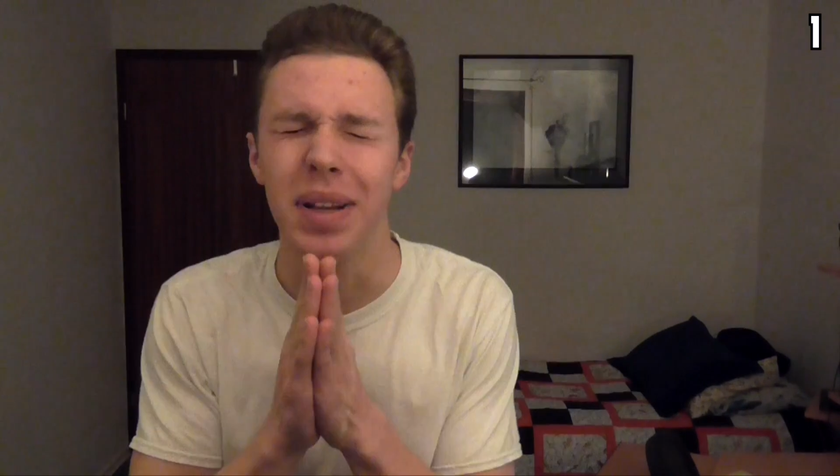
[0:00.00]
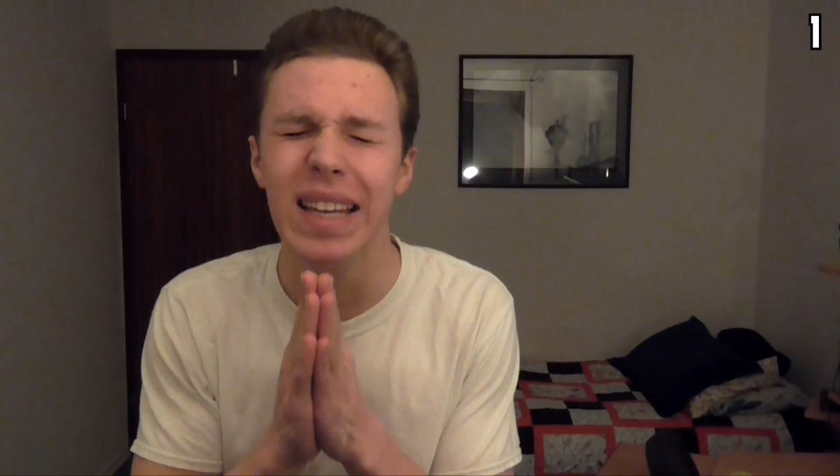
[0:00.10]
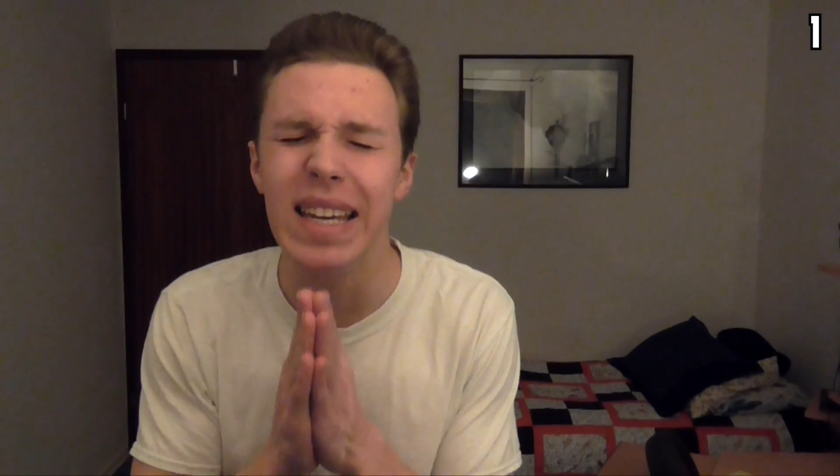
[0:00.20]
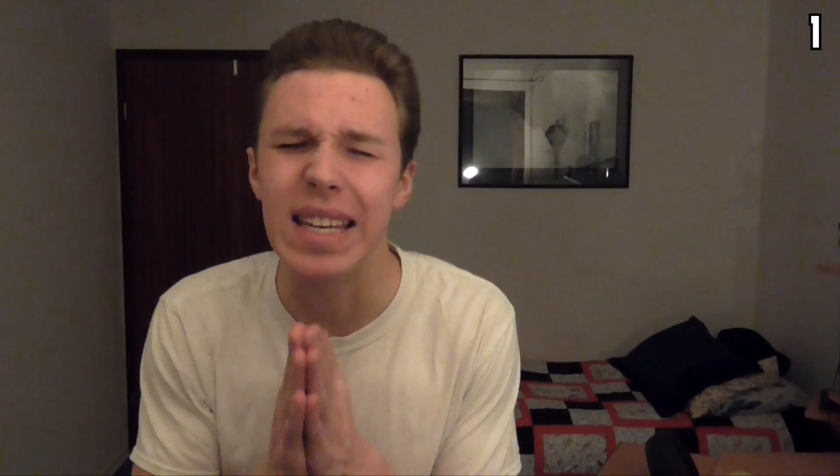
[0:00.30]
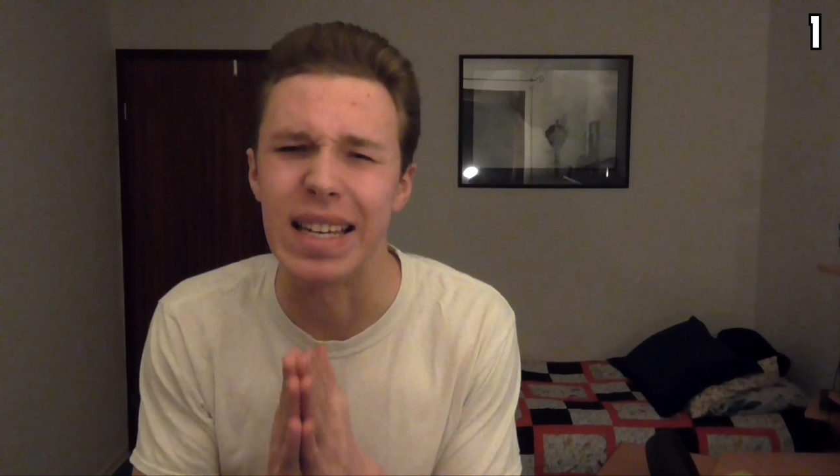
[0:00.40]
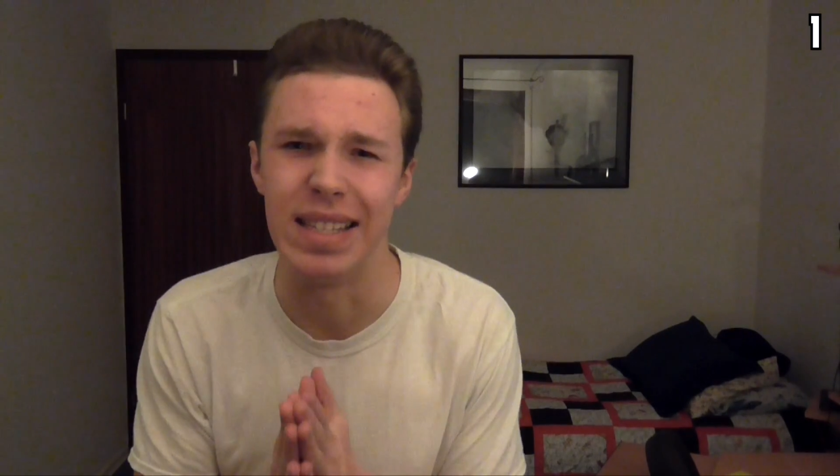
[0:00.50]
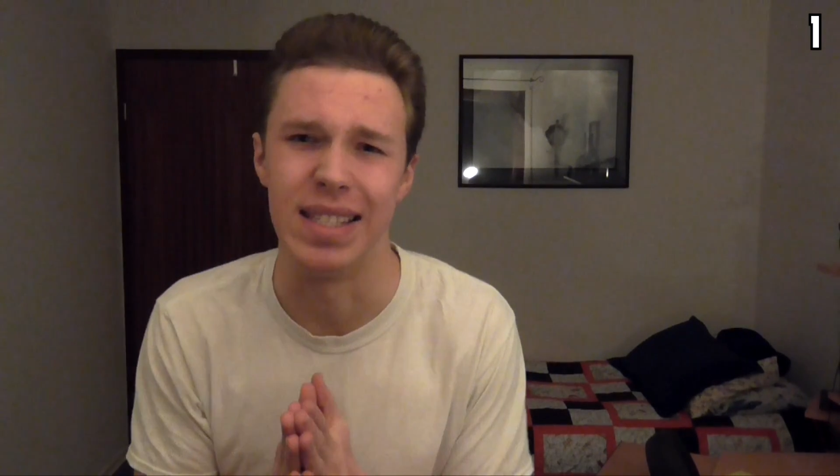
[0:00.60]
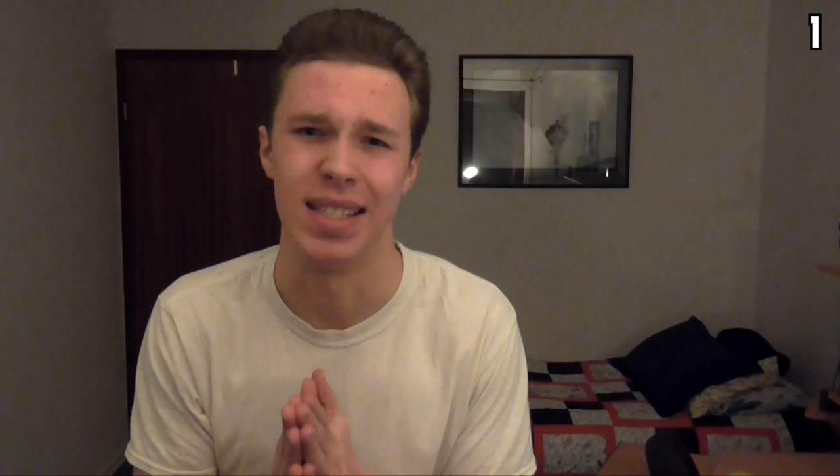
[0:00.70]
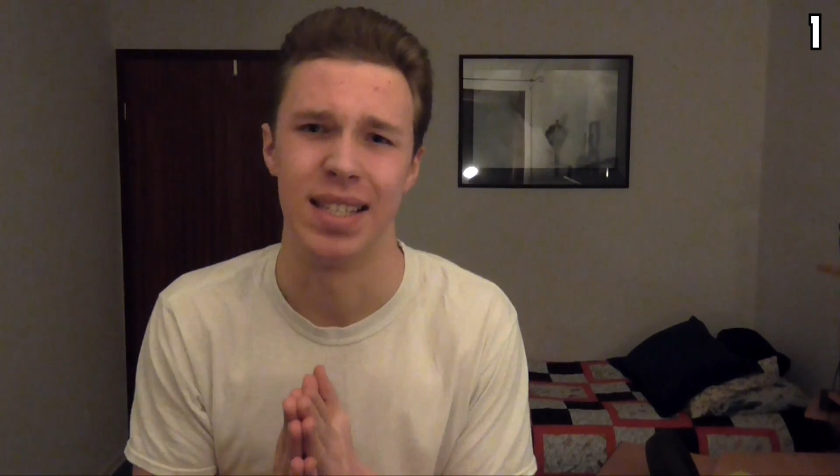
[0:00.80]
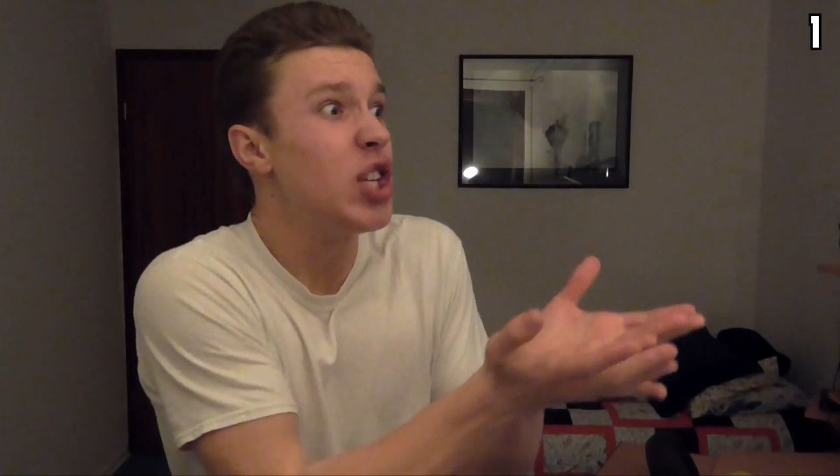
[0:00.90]

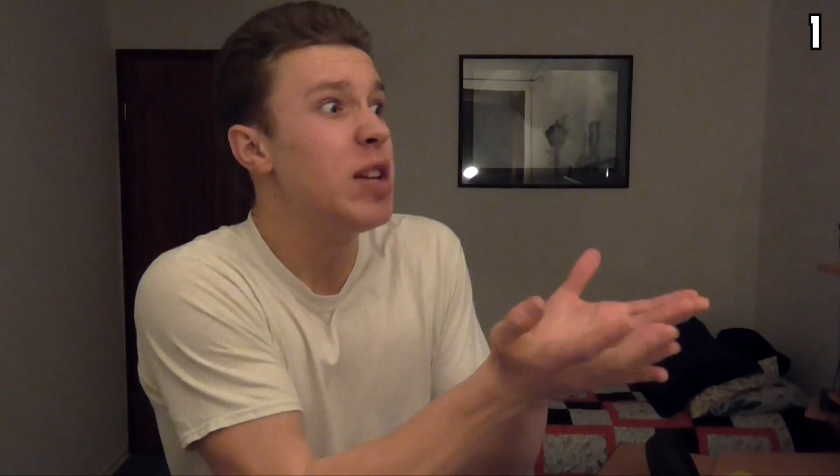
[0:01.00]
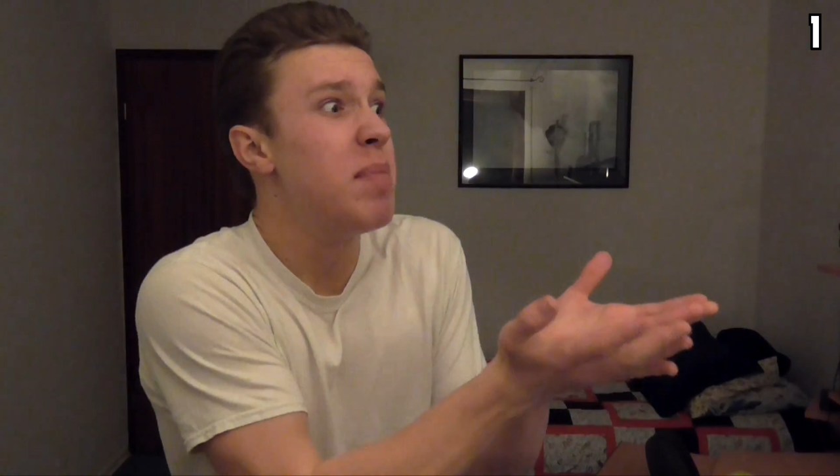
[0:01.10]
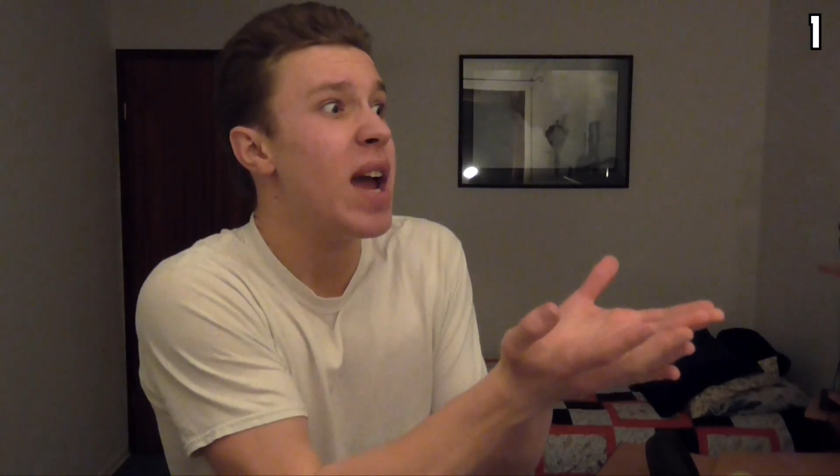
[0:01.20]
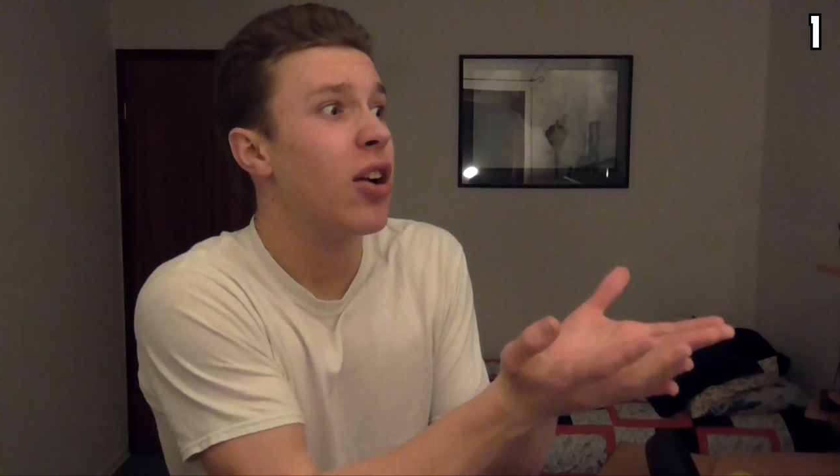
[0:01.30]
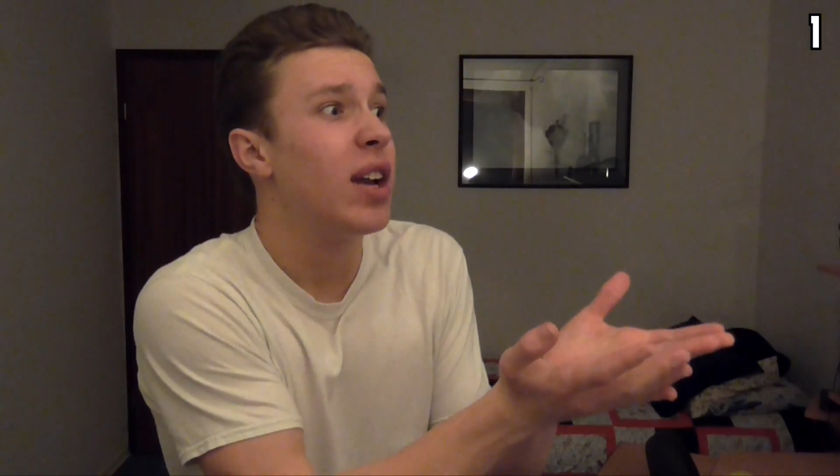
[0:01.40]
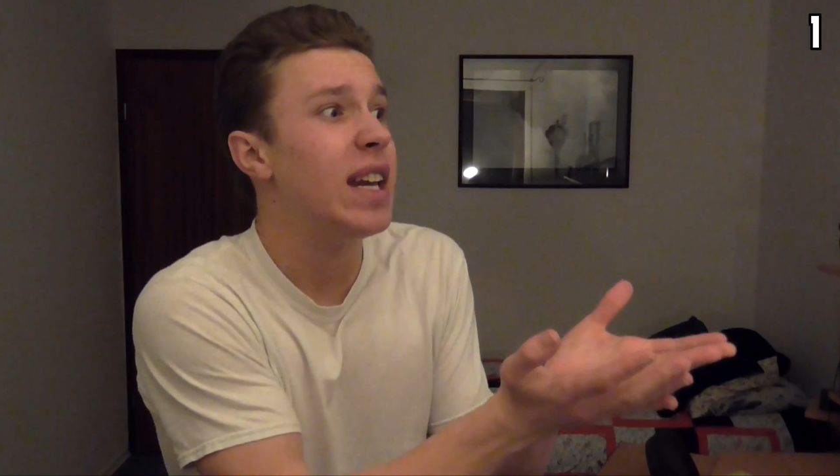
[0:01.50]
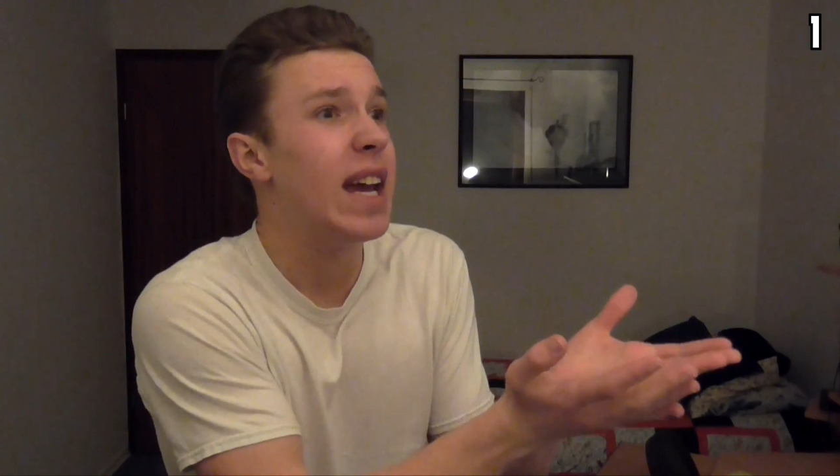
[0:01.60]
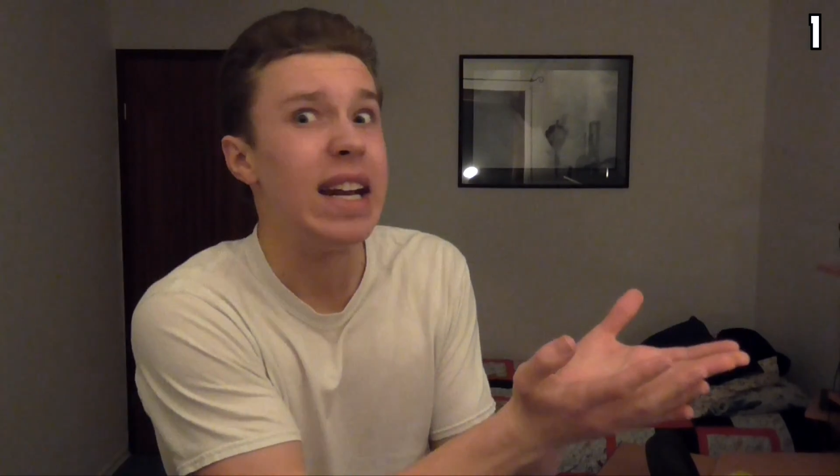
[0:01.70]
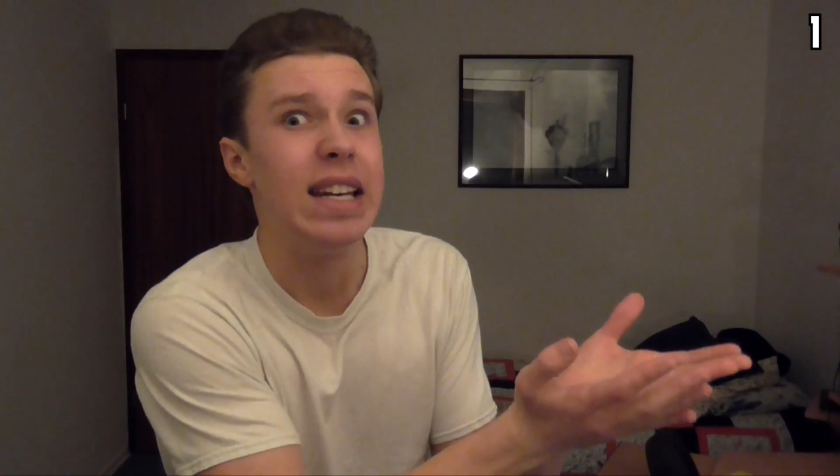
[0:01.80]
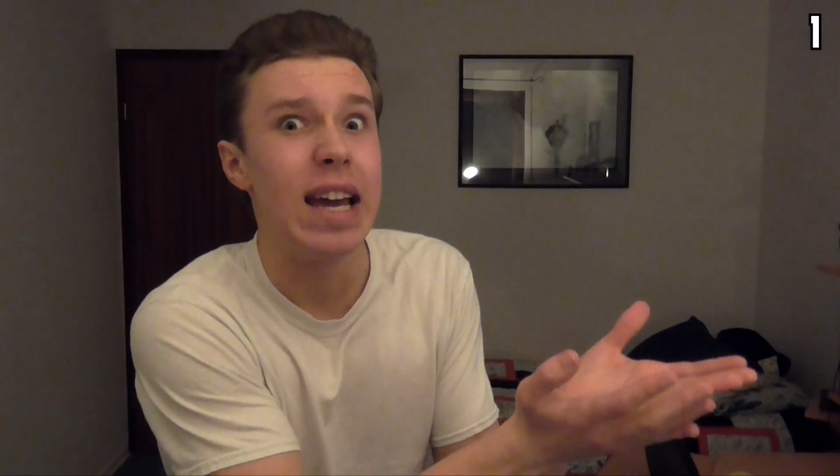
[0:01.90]
Please, she married
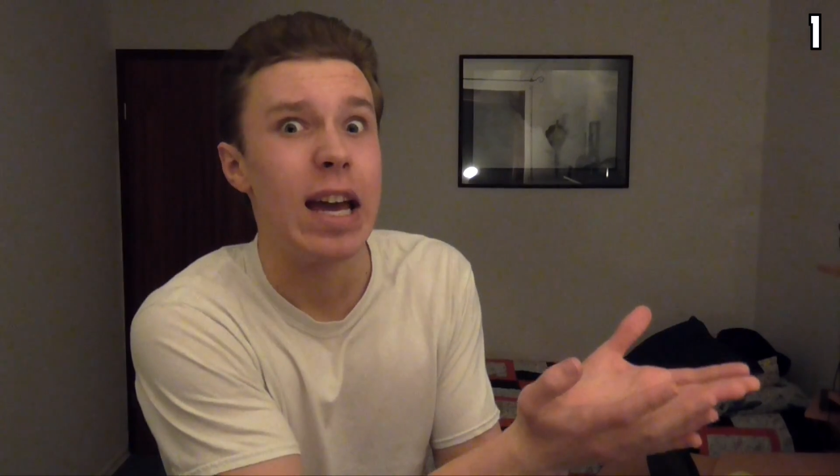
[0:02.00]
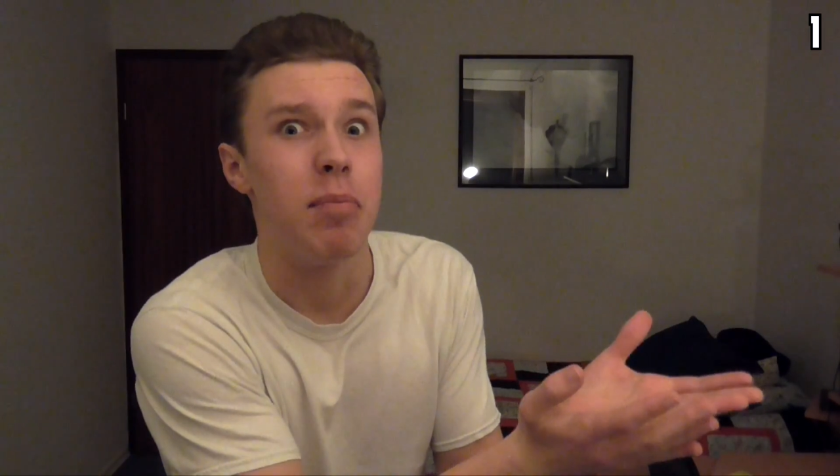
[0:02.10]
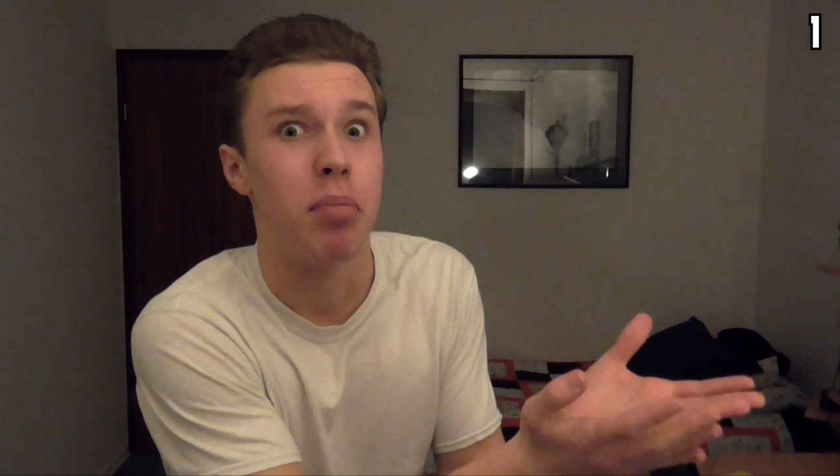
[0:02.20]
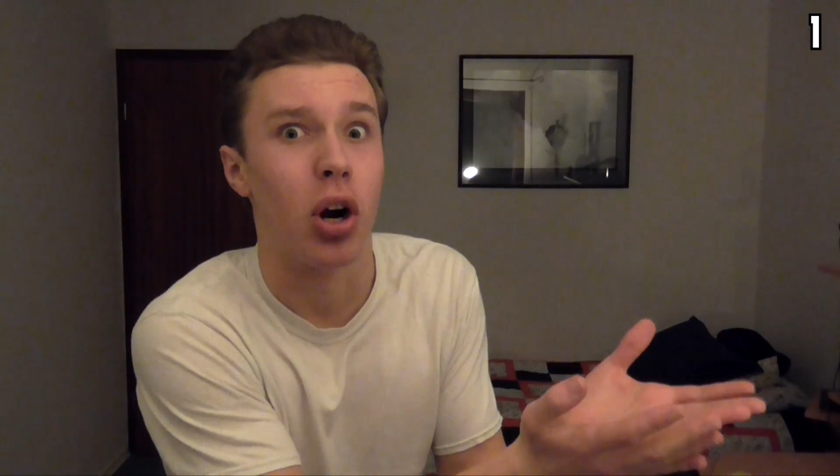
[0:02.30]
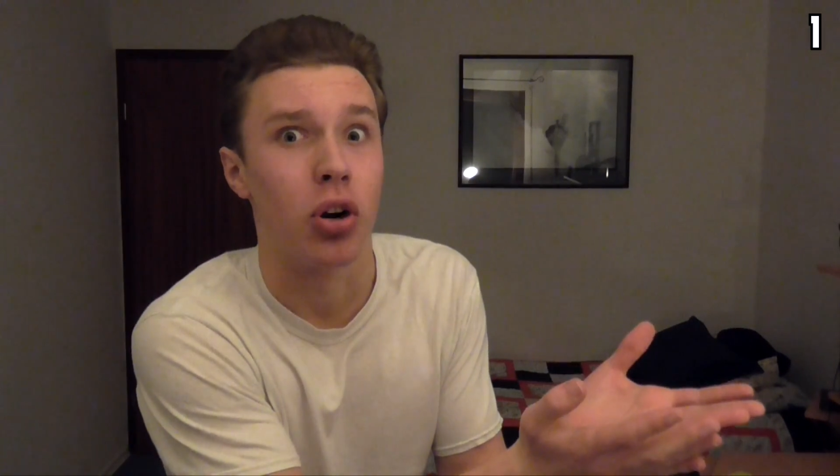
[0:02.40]
a dead